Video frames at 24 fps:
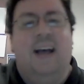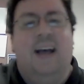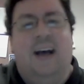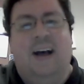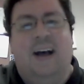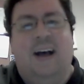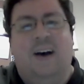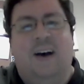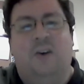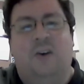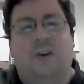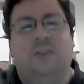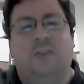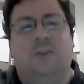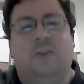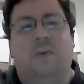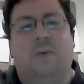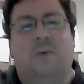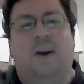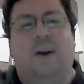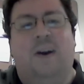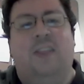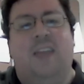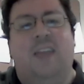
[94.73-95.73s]
Also
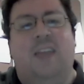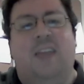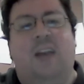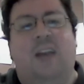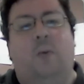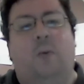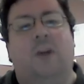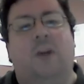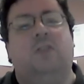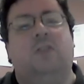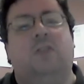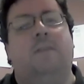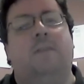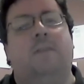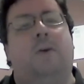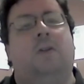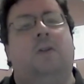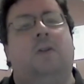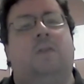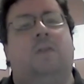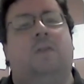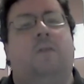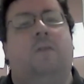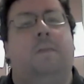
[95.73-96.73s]
want to thank Wellesley
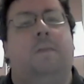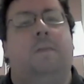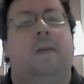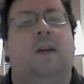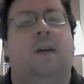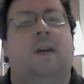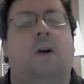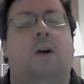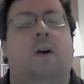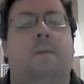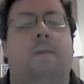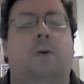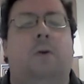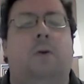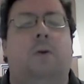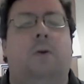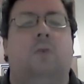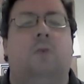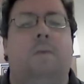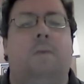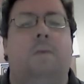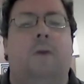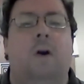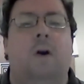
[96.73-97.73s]
Books for being our
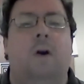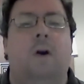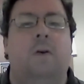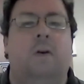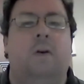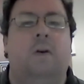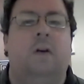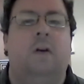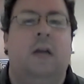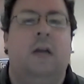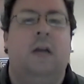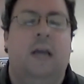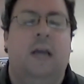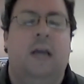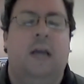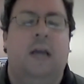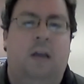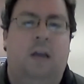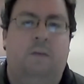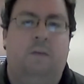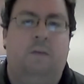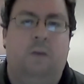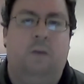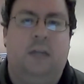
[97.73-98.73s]
bookstore partner,
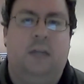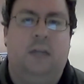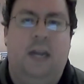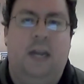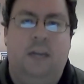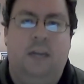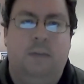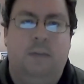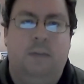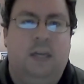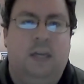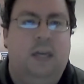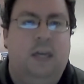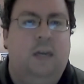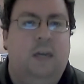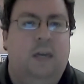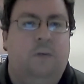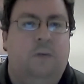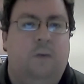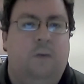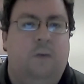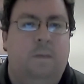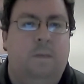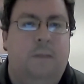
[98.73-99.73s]
and for Katie
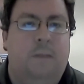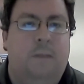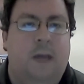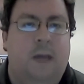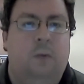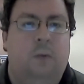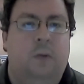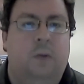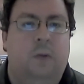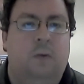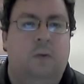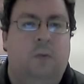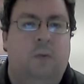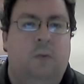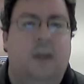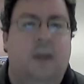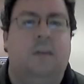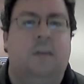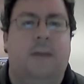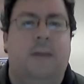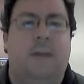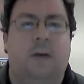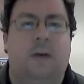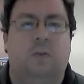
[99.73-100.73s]
McGee from Penguin
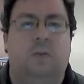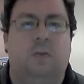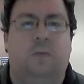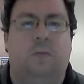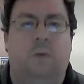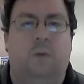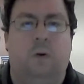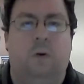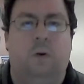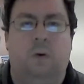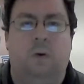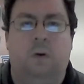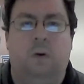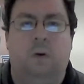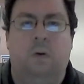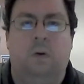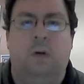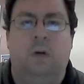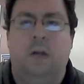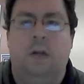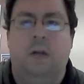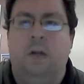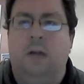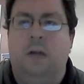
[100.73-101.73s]
Random House for
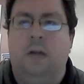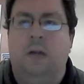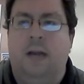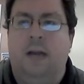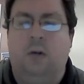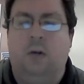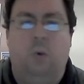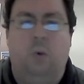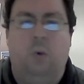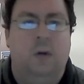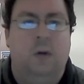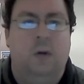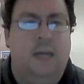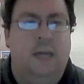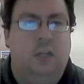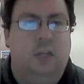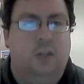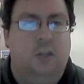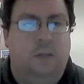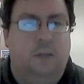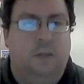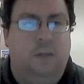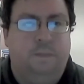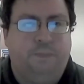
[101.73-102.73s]
her
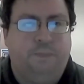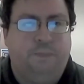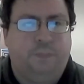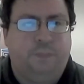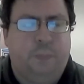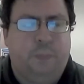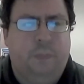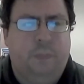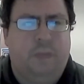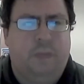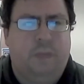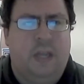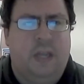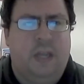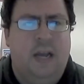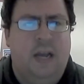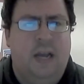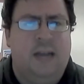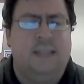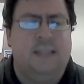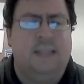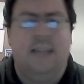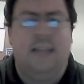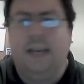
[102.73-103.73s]
coordination.
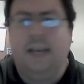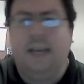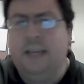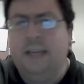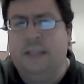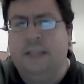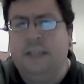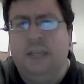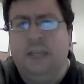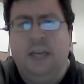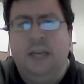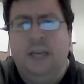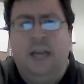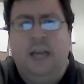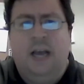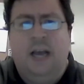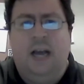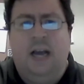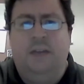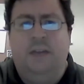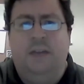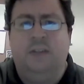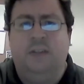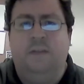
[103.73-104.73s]
Second,
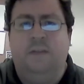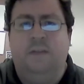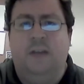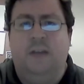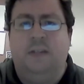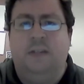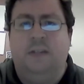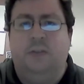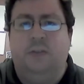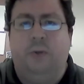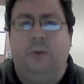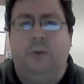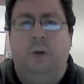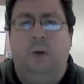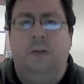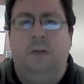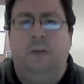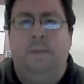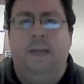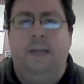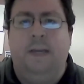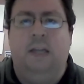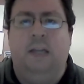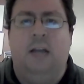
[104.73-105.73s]
this event is currently
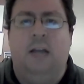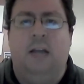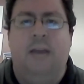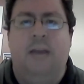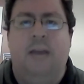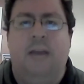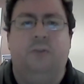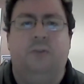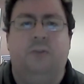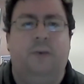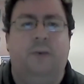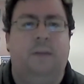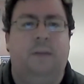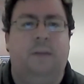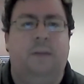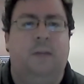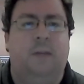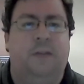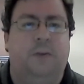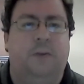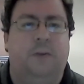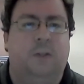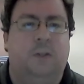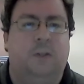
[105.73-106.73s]
being live streamed
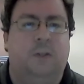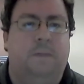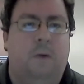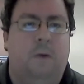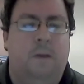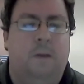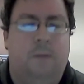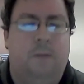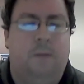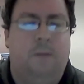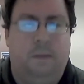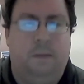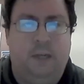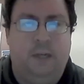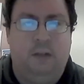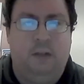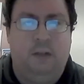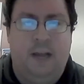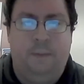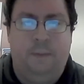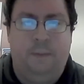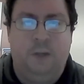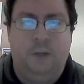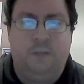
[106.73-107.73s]
on the Tewksbury Public
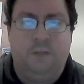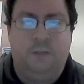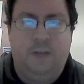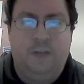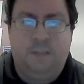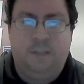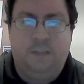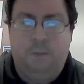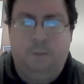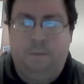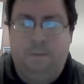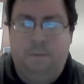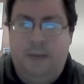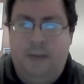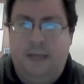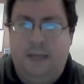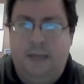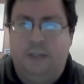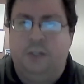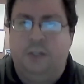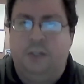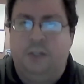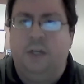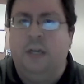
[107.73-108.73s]
Library's Facebook
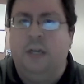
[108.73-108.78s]
page.